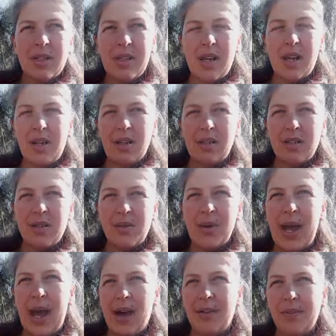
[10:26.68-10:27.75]
so
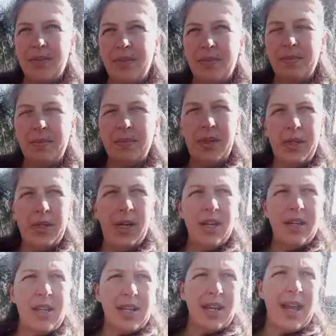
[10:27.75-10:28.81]
we have
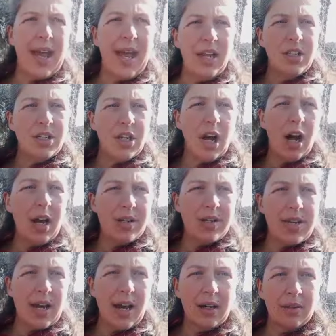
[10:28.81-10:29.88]
I think 8
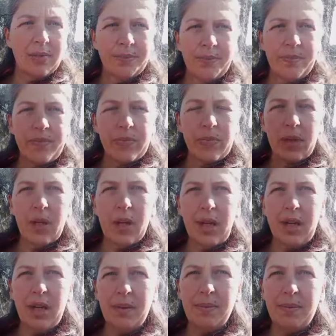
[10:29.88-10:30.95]
jars now
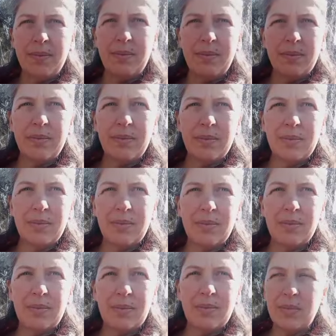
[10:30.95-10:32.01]
that
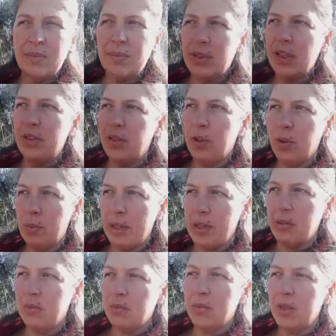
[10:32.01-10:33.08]
have all
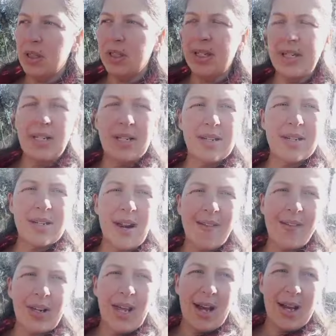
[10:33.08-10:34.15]
been cleaned,
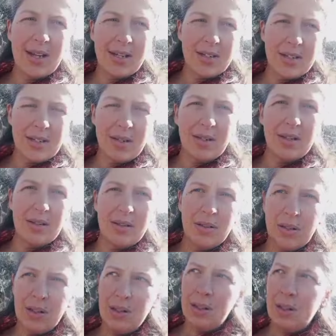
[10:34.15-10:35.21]
sterilised, and
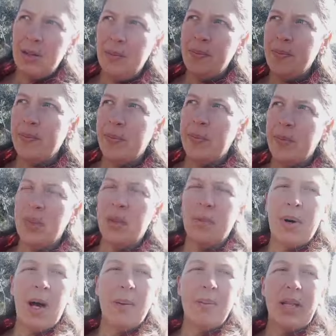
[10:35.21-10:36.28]
the
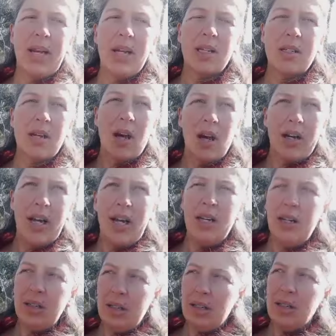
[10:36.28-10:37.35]
marmalade's gone
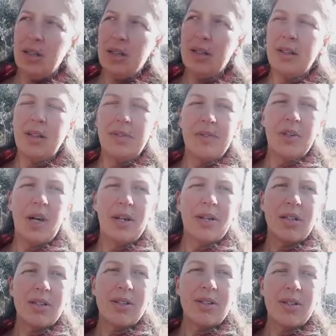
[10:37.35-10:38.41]
in and gone
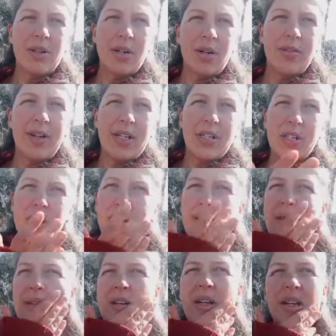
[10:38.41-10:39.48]
into storage
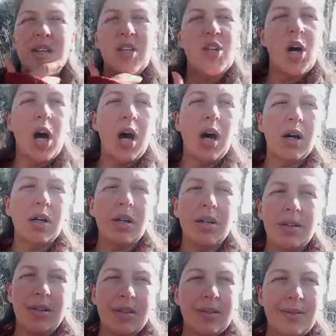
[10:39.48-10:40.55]
in the dark
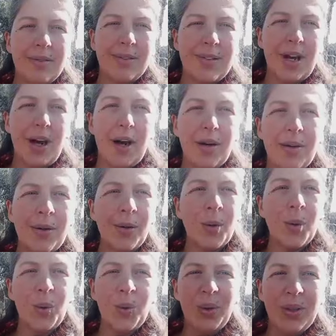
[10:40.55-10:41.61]
and
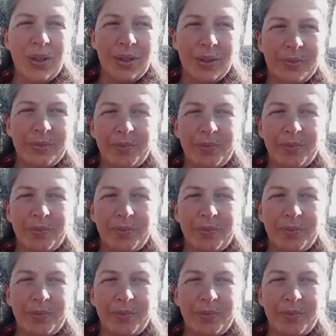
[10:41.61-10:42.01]
cool.